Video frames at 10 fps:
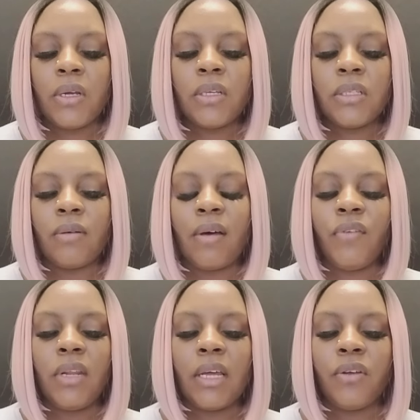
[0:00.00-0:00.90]
So I
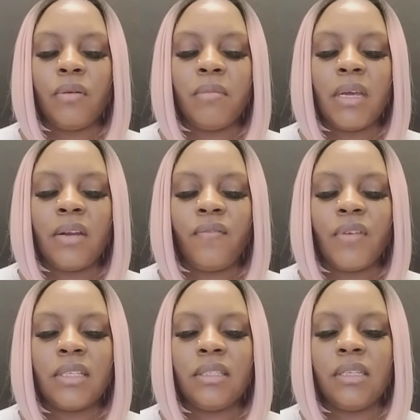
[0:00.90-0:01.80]
feel like you're
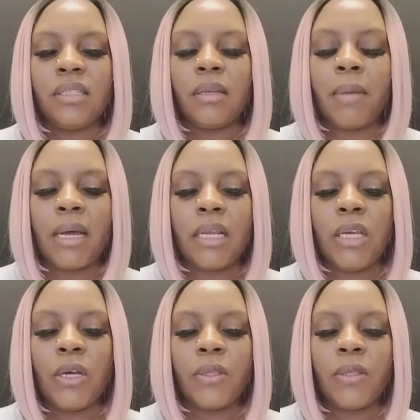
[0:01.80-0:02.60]
manifesting somebody here.